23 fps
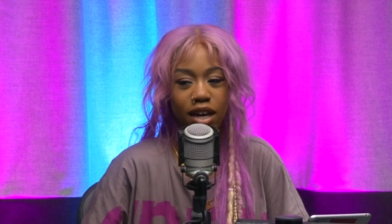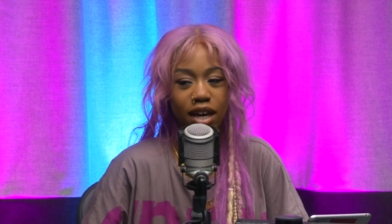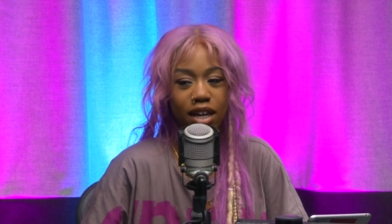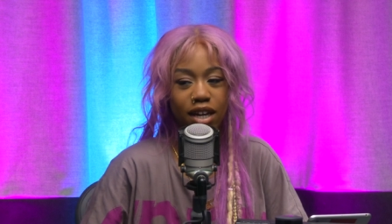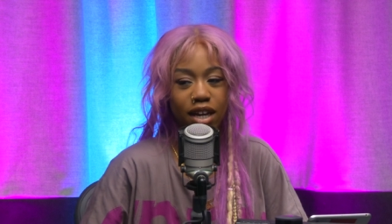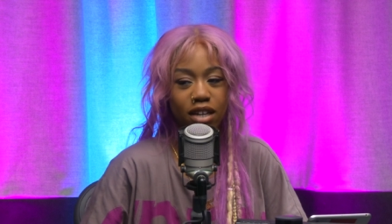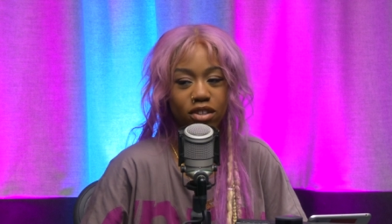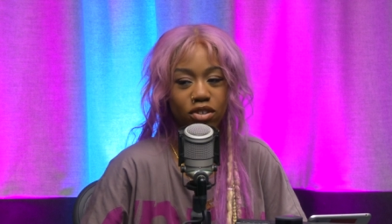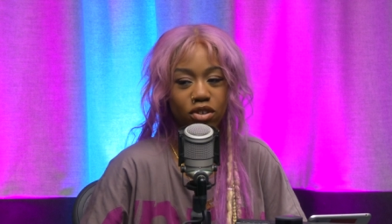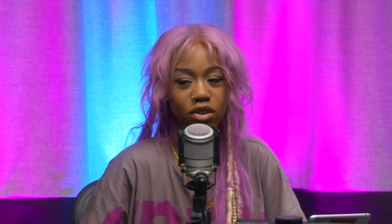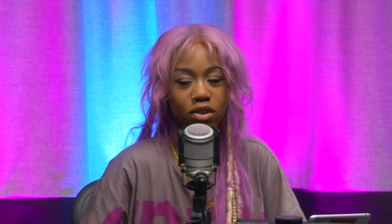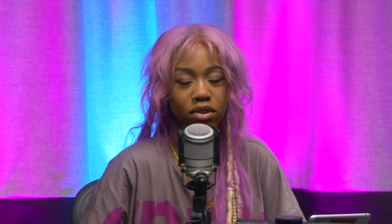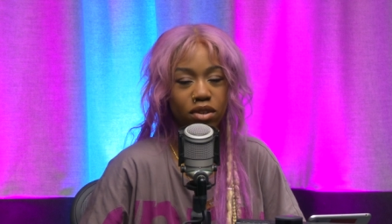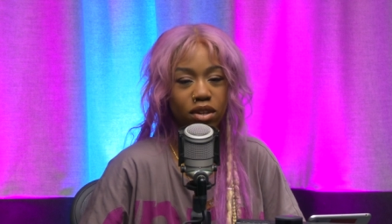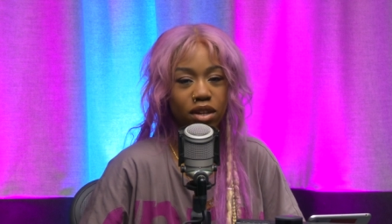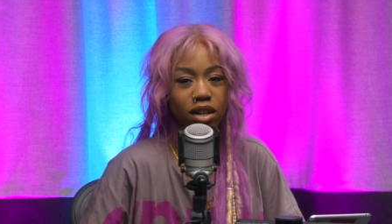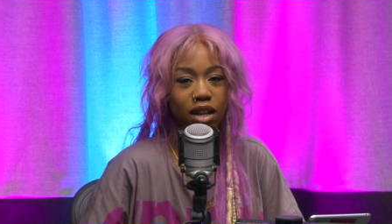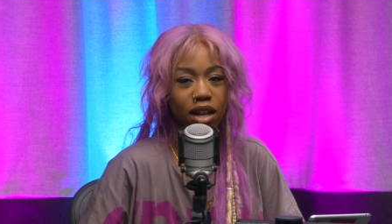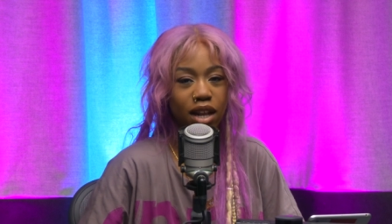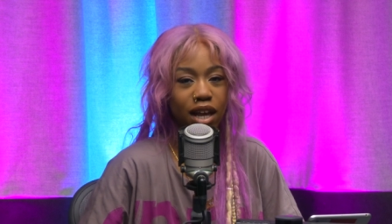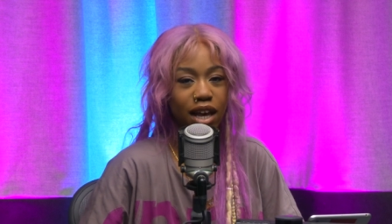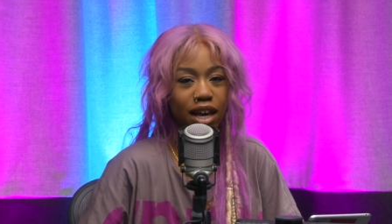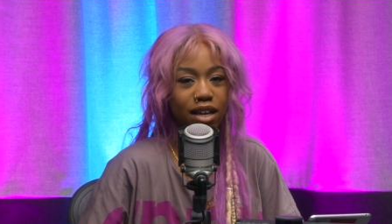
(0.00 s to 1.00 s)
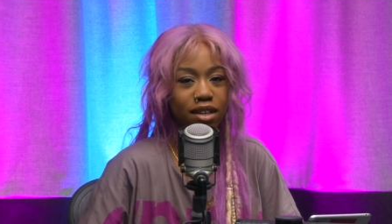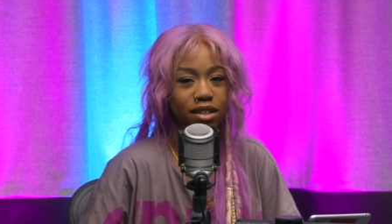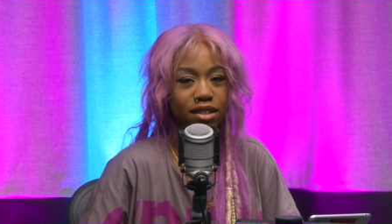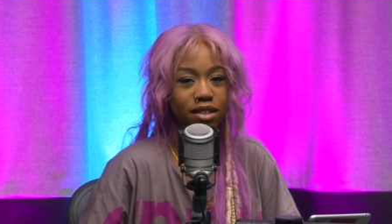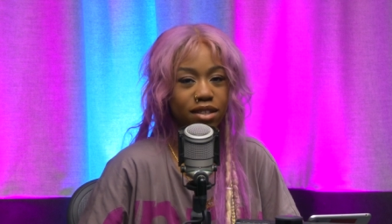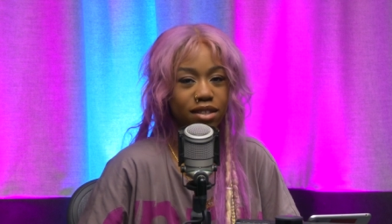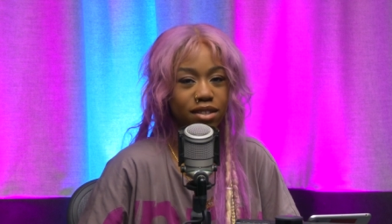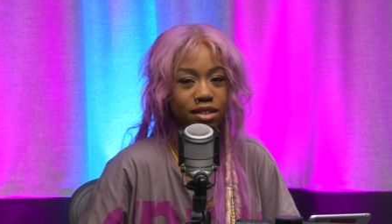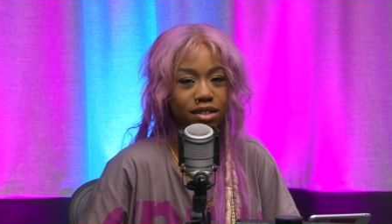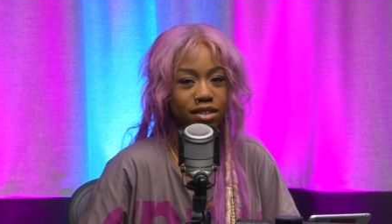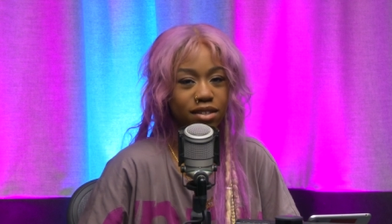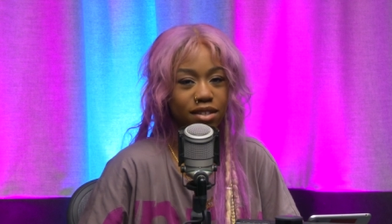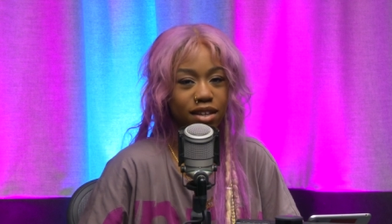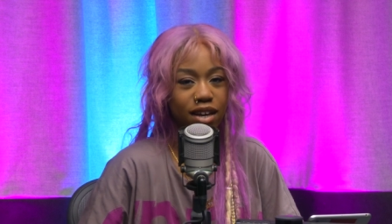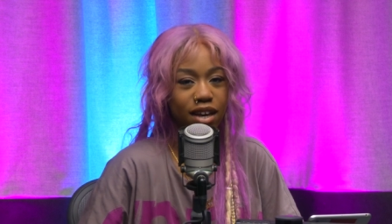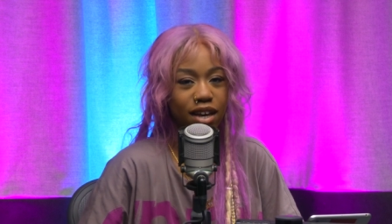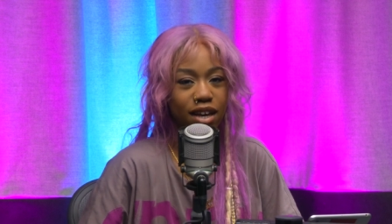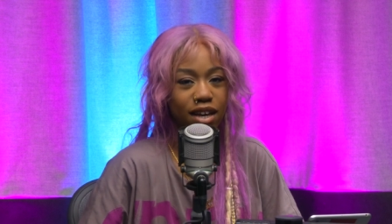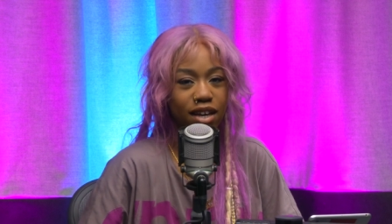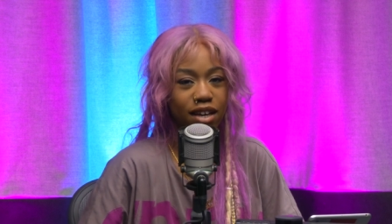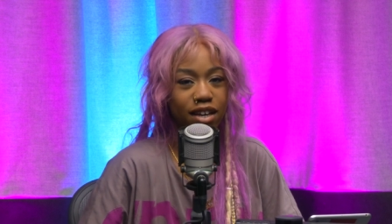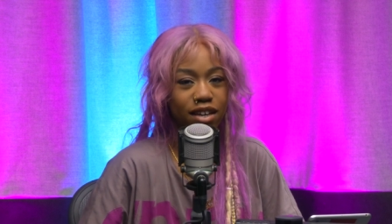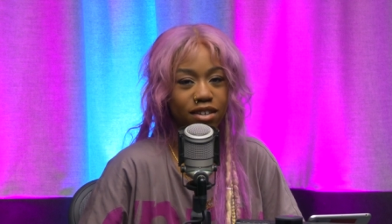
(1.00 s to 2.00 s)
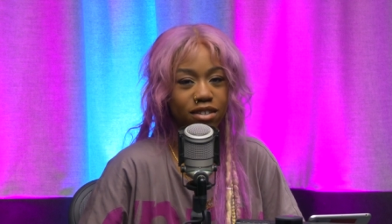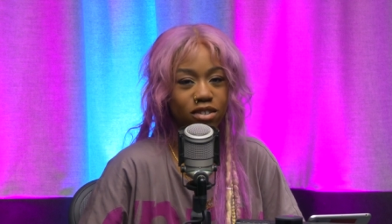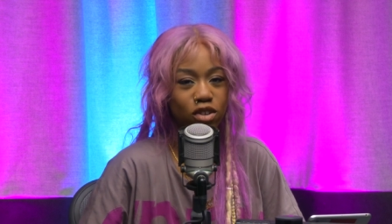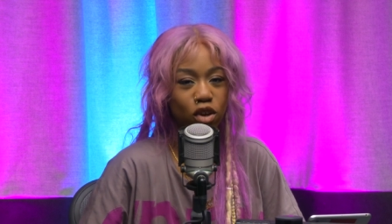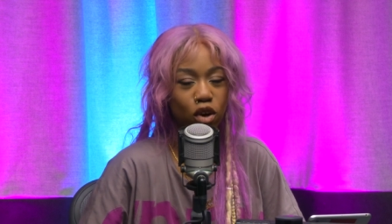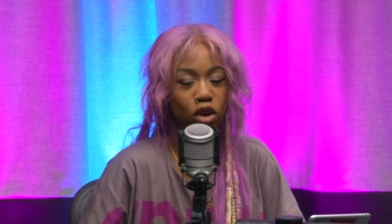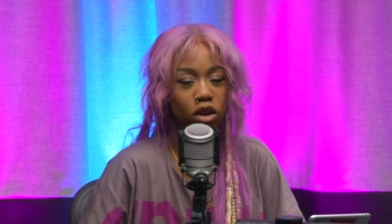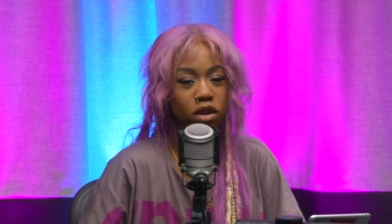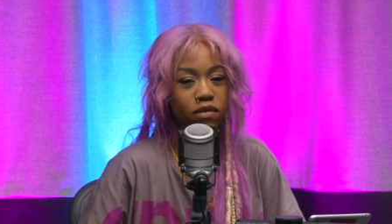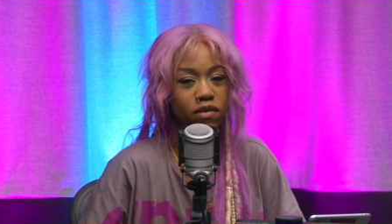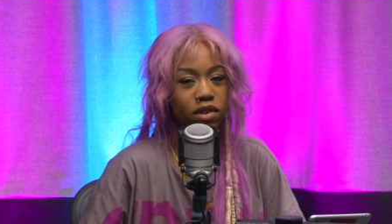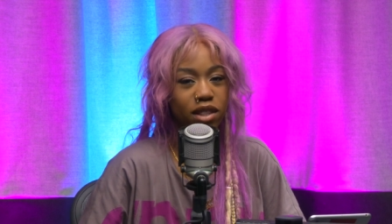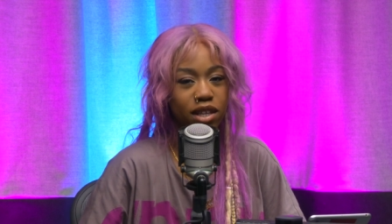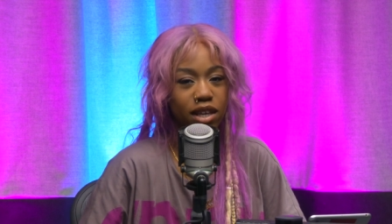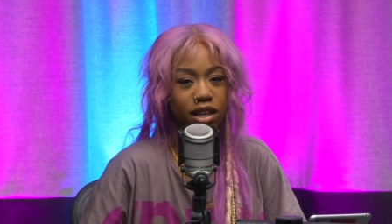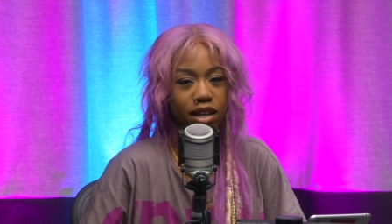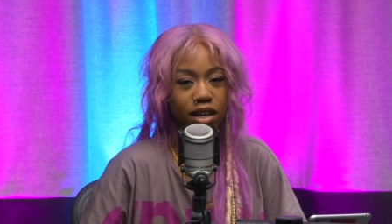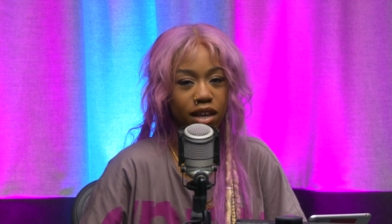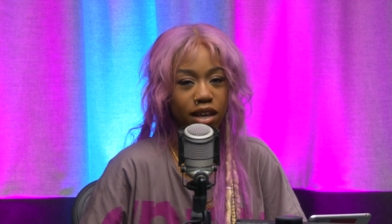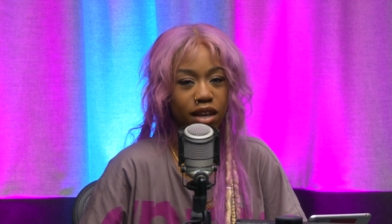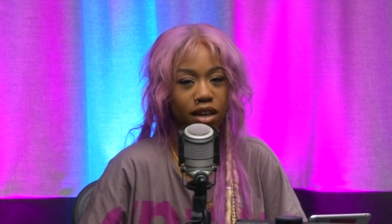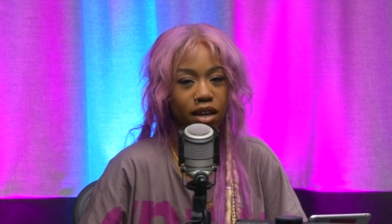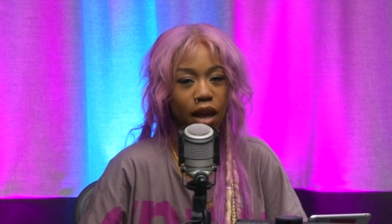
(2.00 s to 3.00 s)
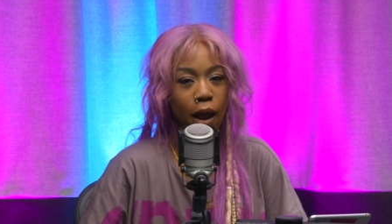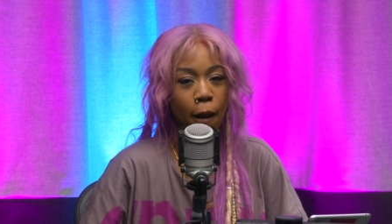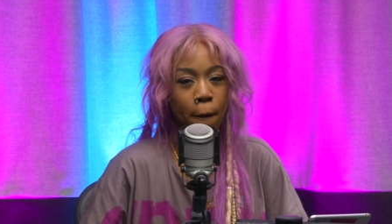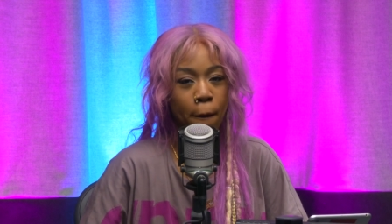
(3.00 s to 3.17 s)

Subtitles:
and I don't like that this guy is overthinking